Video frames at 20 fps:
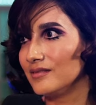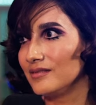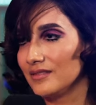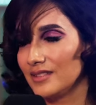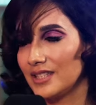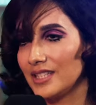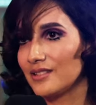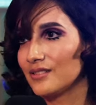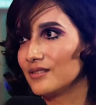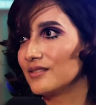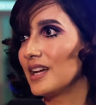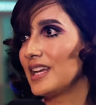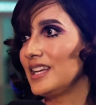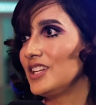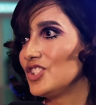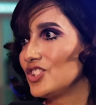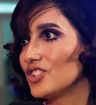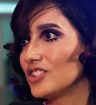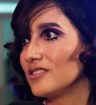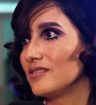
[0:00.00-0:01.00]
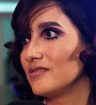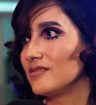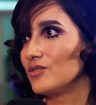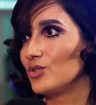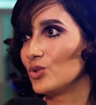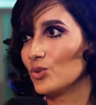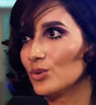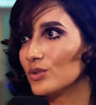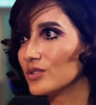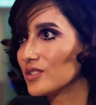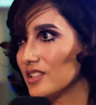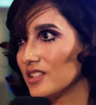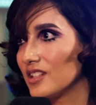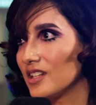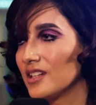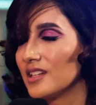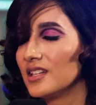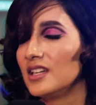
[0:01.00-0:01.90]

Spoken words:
little Asian daughter,